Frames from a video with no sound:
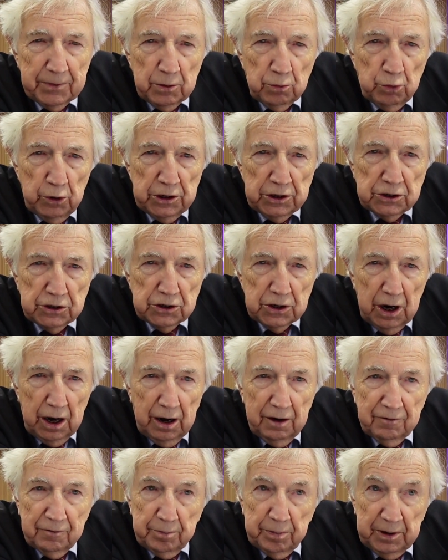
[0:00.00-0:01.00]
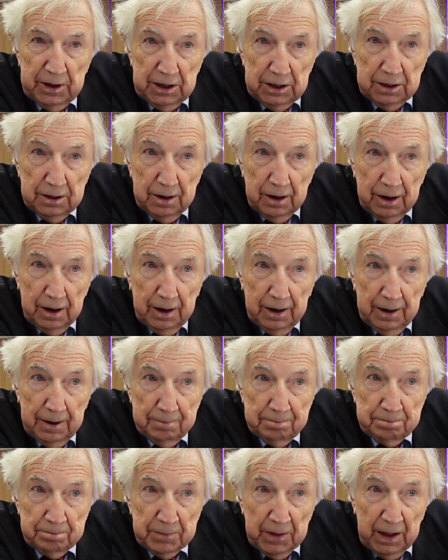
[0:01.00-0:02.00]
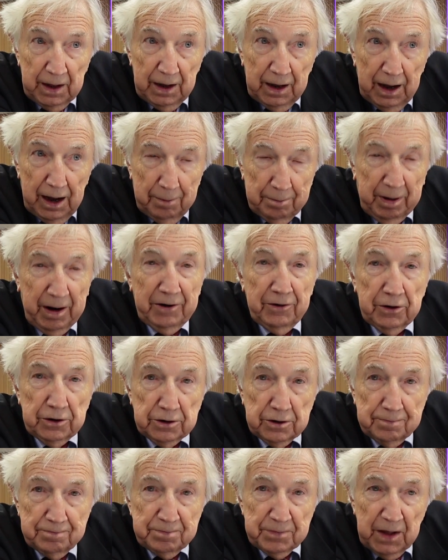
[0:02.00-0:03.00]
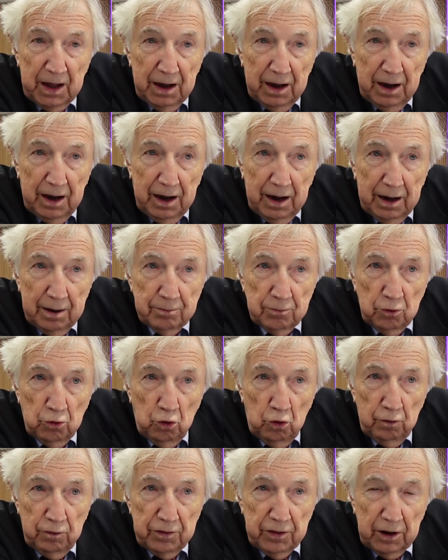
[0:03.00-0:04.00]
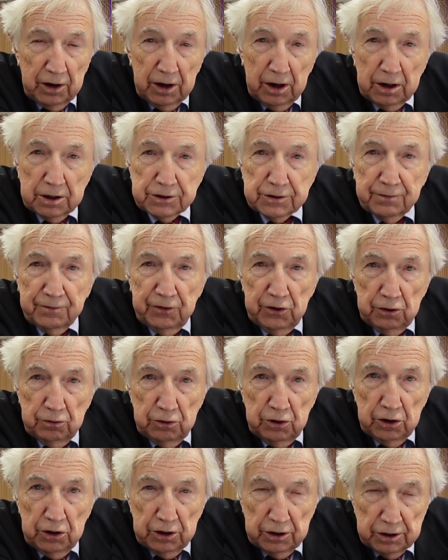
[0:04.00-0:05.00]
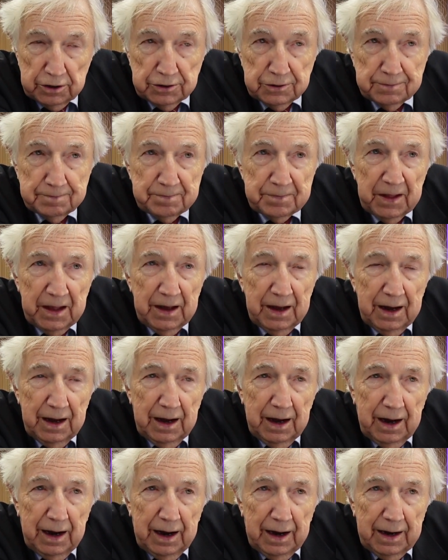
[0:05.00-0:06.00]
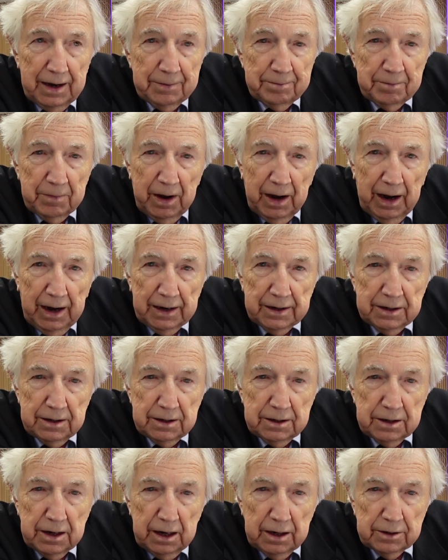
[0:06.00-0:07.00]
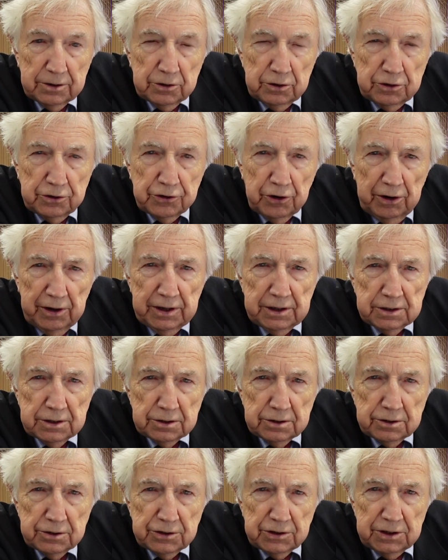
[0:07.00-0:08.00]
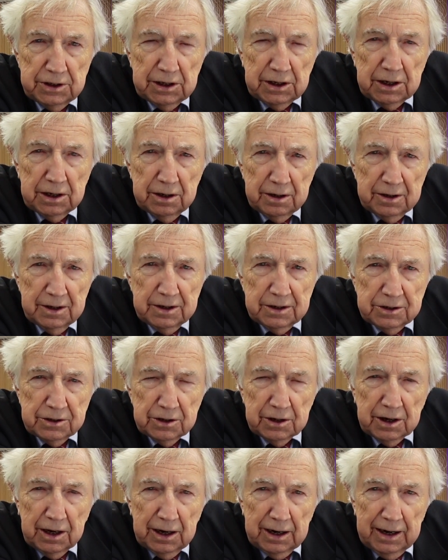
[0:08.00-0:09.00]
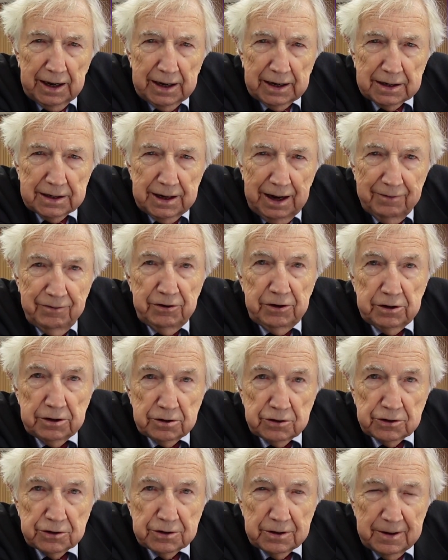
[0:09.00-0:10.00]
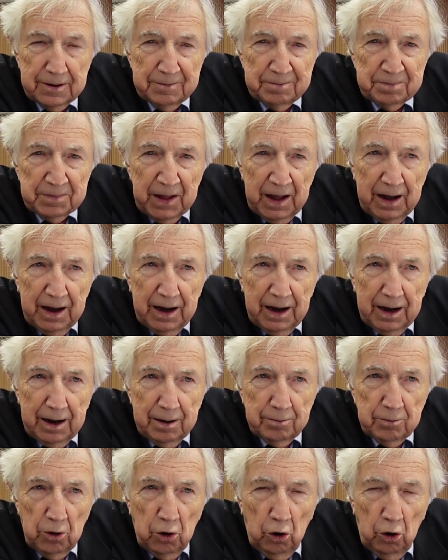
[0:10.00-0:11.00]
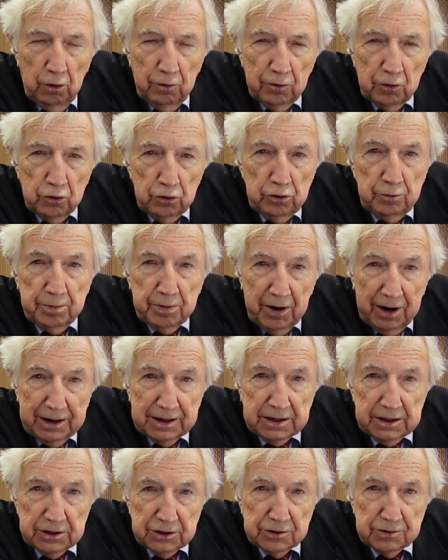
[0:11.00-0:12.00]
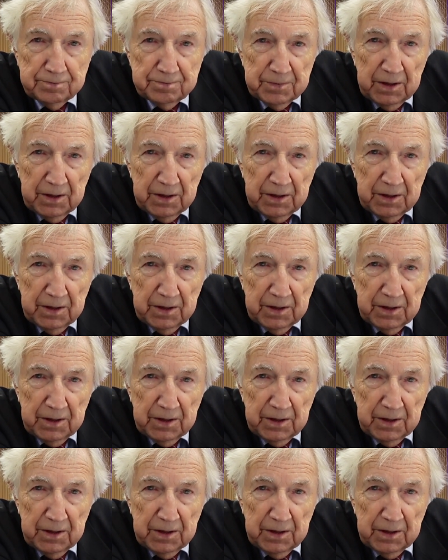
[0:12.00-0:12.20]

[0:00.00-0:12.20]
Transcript: which have been apparent over the last few years, and to try and seek to collect evidence of good practice